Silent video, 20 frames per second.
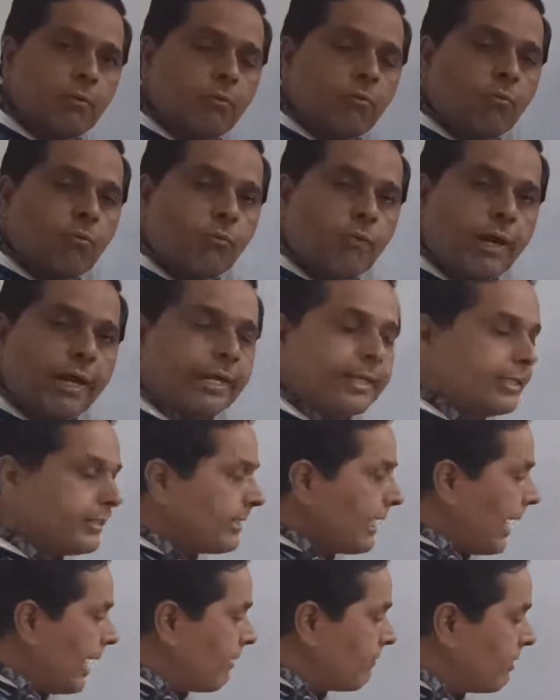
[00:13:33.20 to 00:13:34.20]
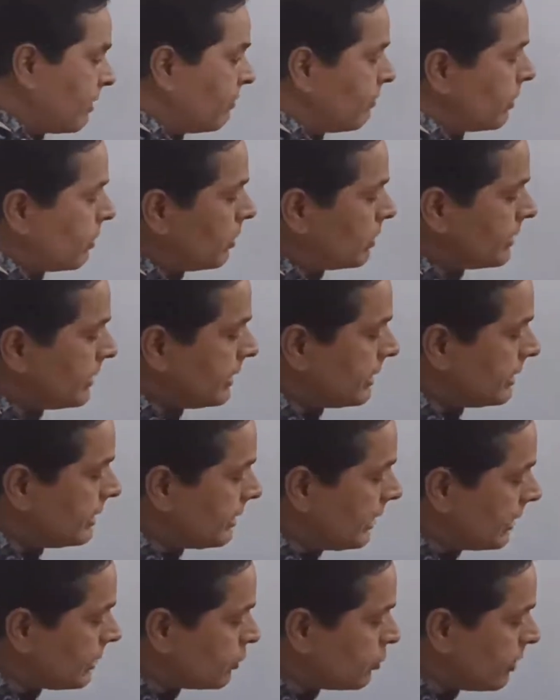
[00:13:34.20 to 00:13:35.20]
Why it is I1? Because it is
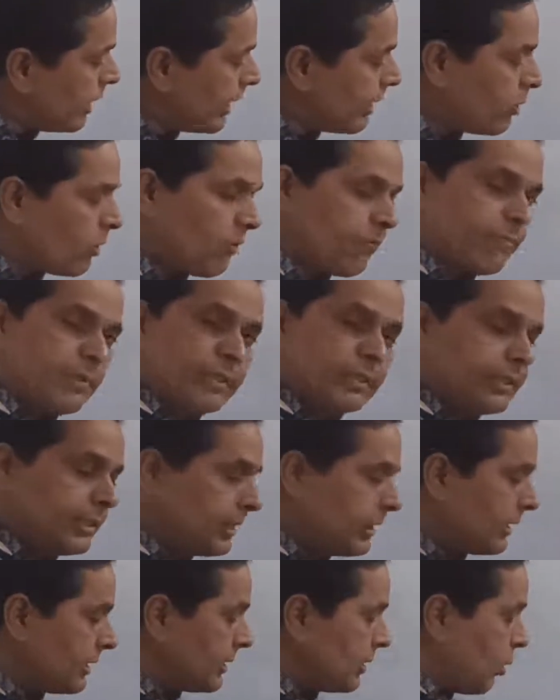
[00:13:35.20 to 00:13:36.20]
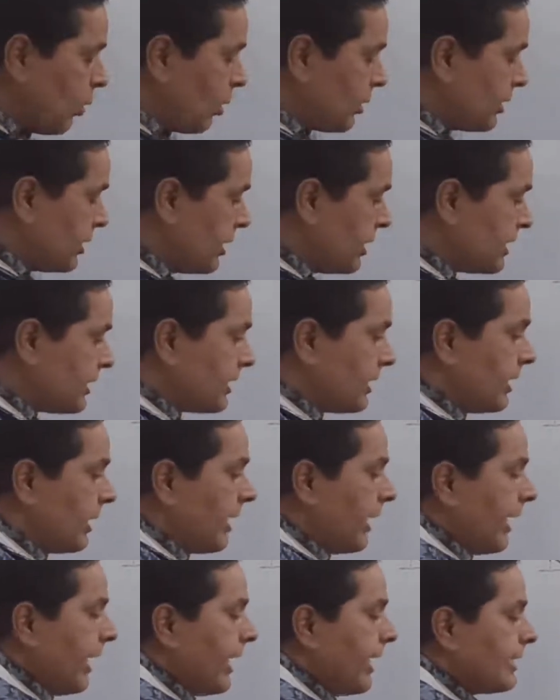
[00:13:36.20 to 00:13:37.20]
also the angle of incidence on this
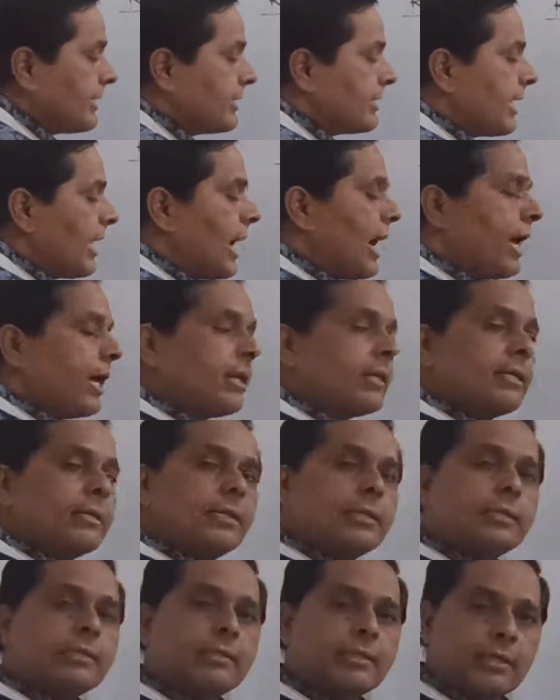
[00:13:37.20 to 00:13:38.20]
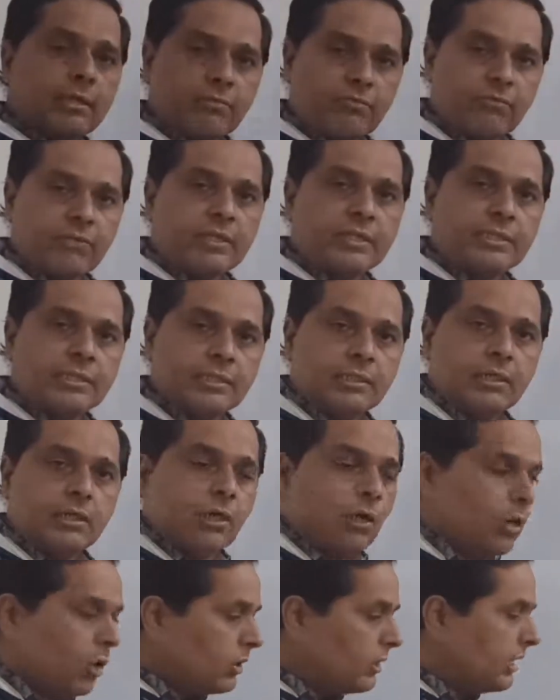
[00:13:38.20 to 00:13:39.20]
SR surface.
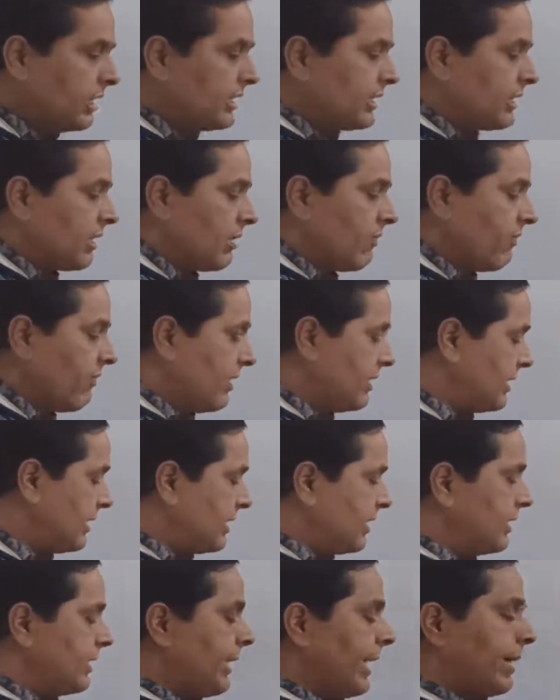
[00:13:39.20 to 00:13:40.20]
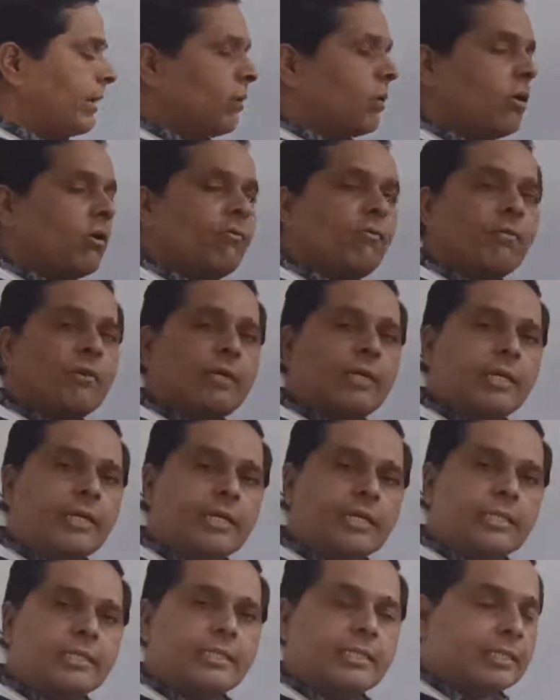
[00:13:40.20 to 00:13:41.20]
On this surface it is angle of
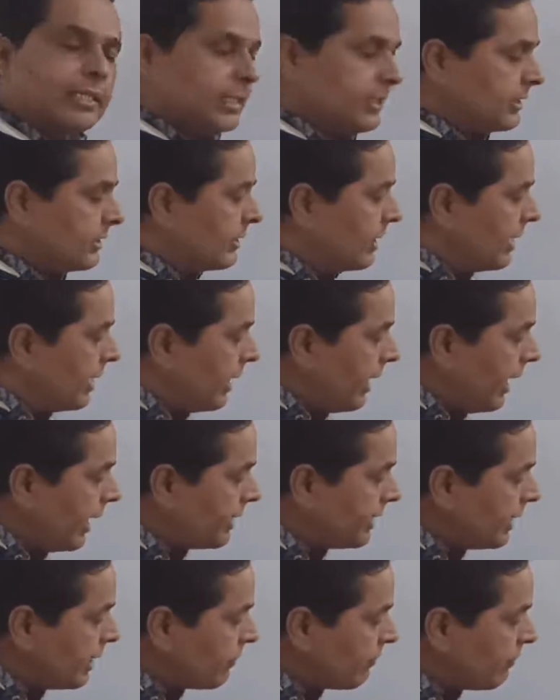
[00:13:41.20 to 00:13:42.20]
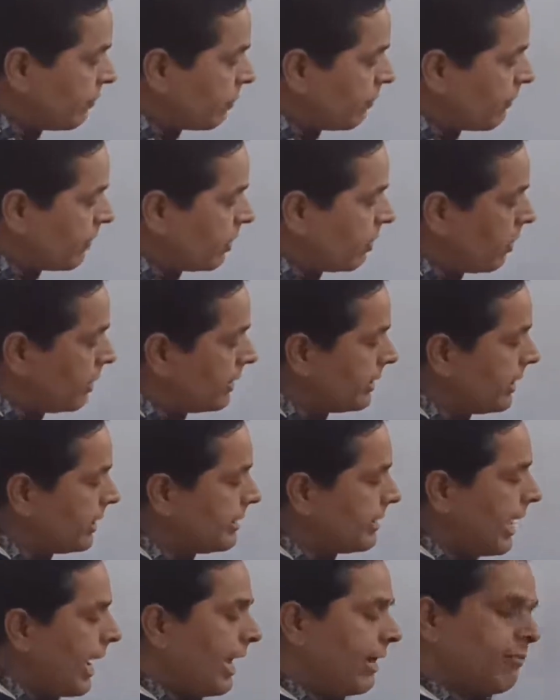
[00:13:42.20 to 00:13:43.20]
incidence and therefore we call it
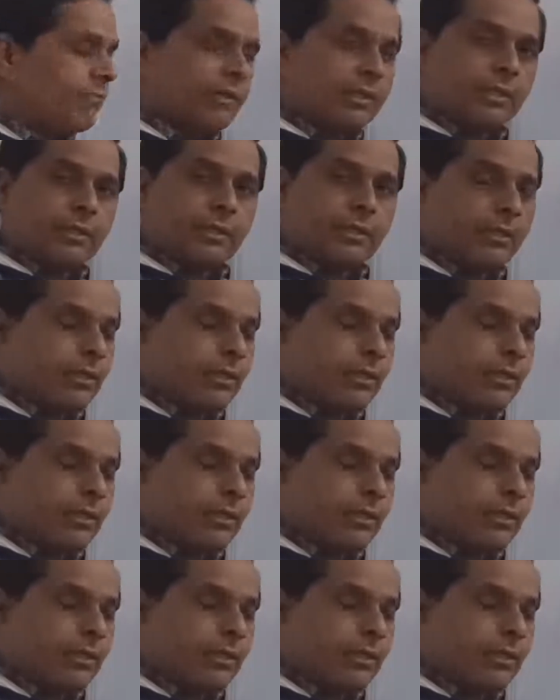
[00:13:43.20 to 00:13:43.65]
as I1.